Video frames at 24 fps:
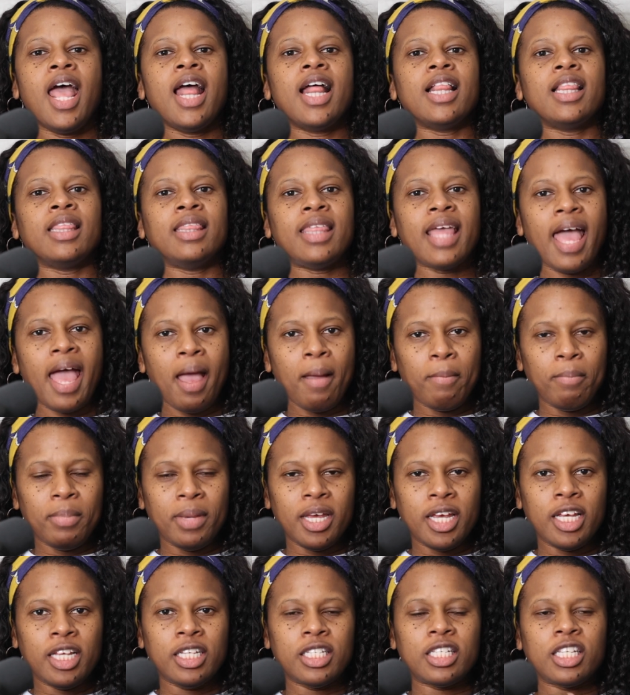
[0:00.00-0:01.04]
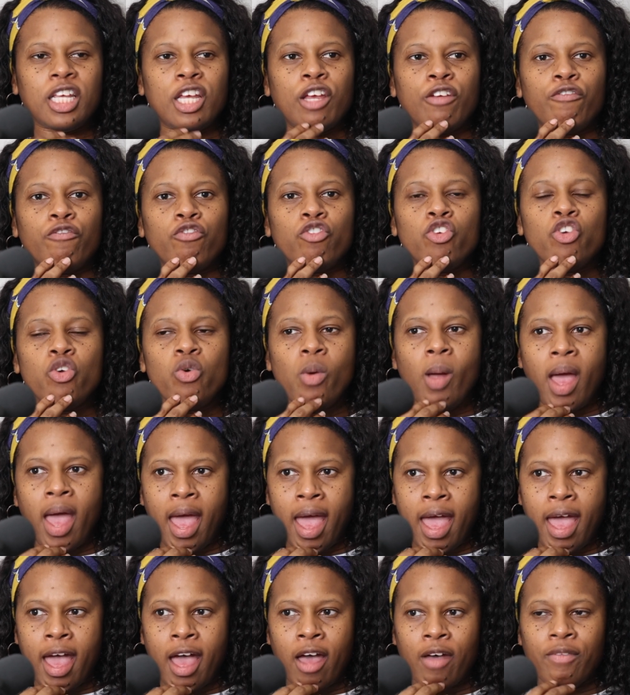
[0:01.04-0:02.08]
That means if you
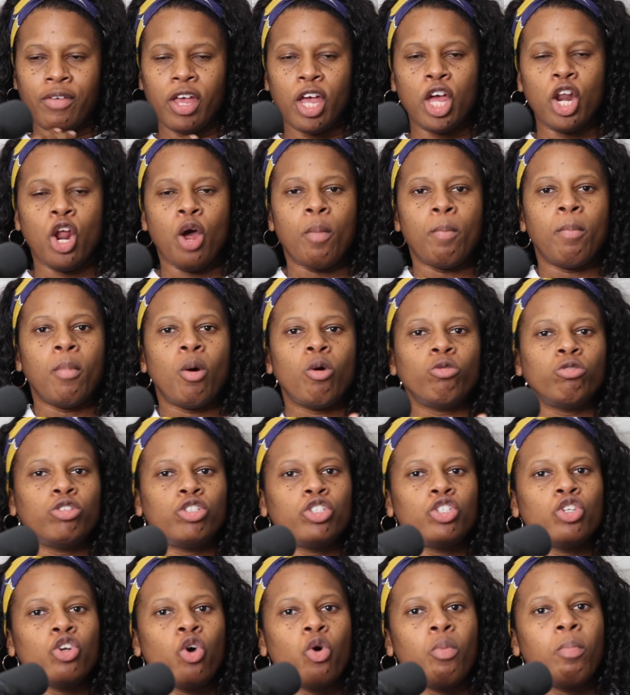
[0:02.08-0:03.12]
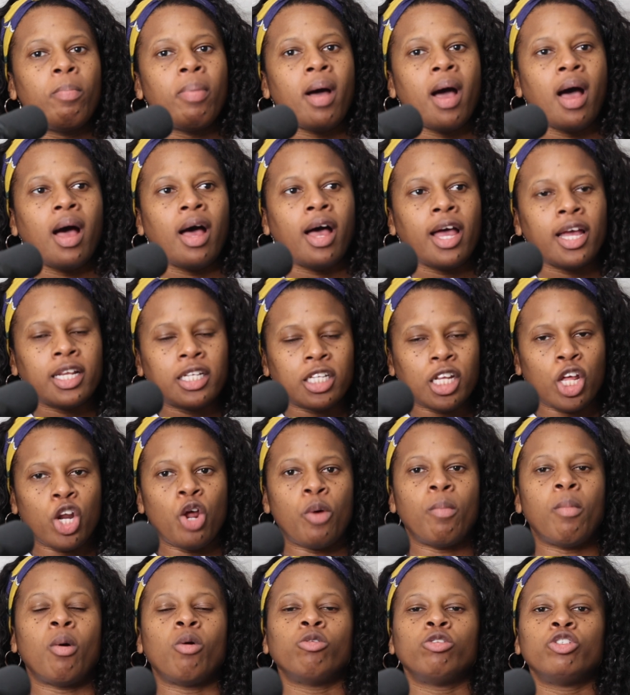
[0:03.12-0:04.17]
have an emotional bond, an
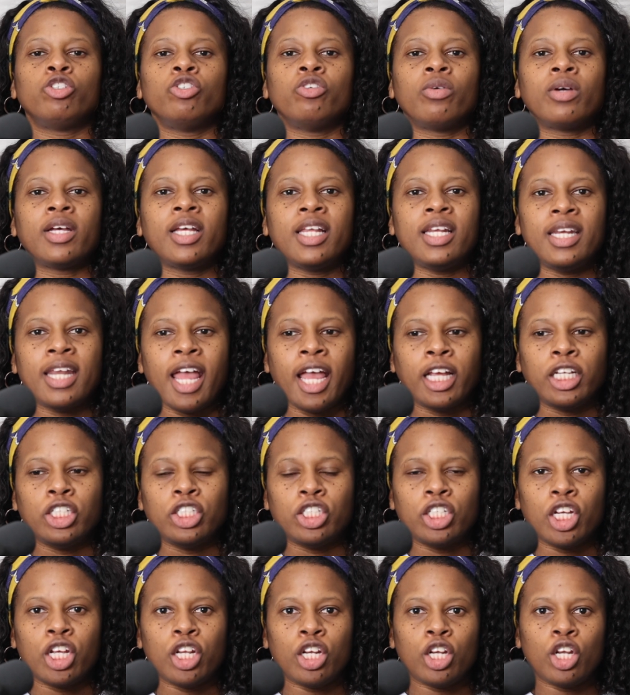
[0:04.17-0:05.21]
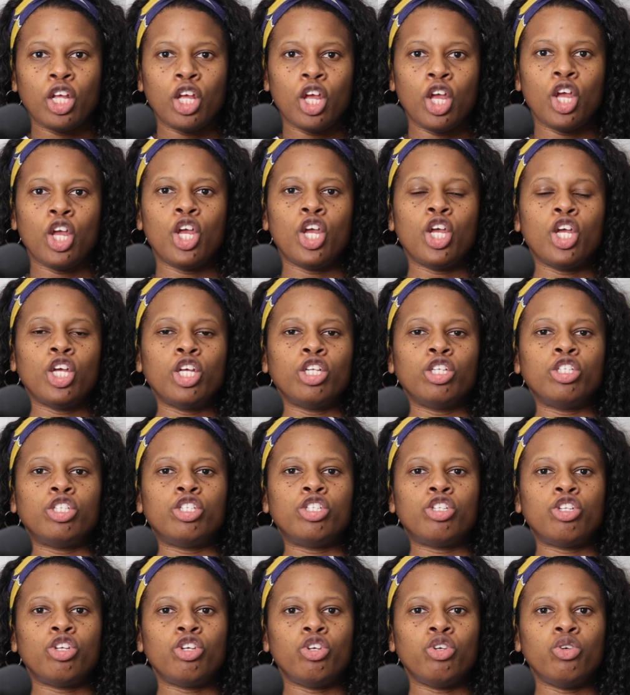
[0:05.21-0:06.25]
emotional connection
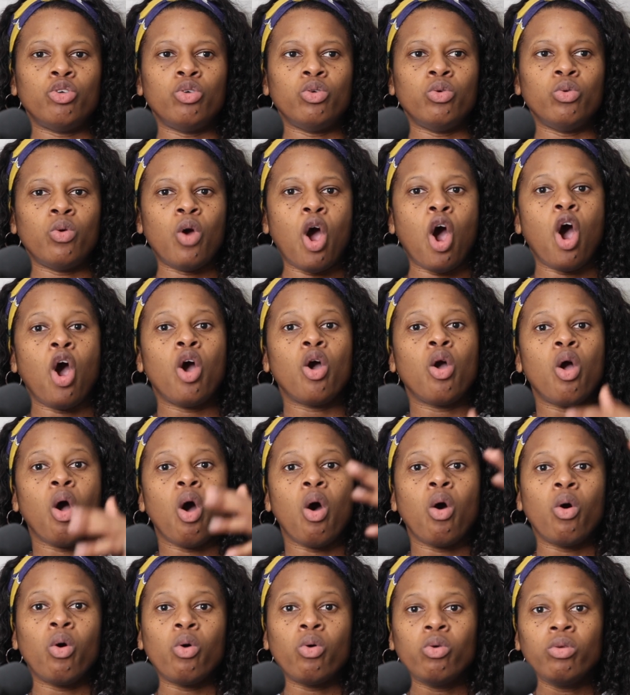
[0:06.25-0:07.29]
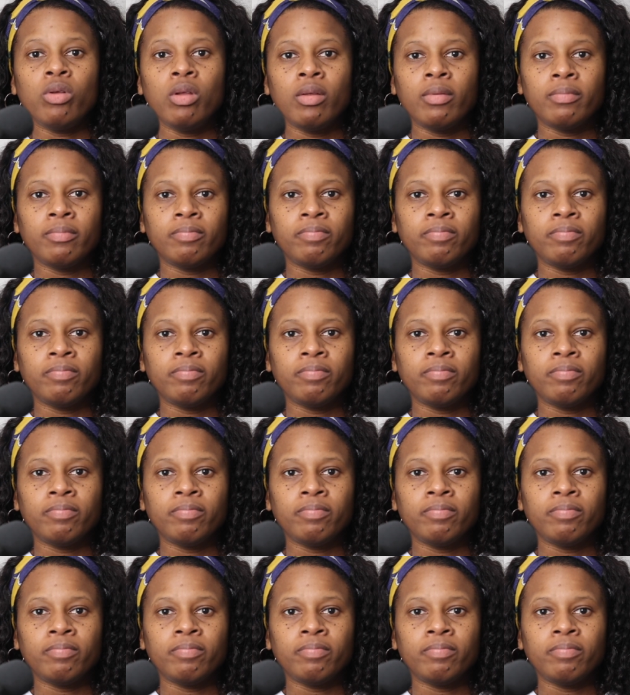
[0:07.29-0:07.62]
to a goal,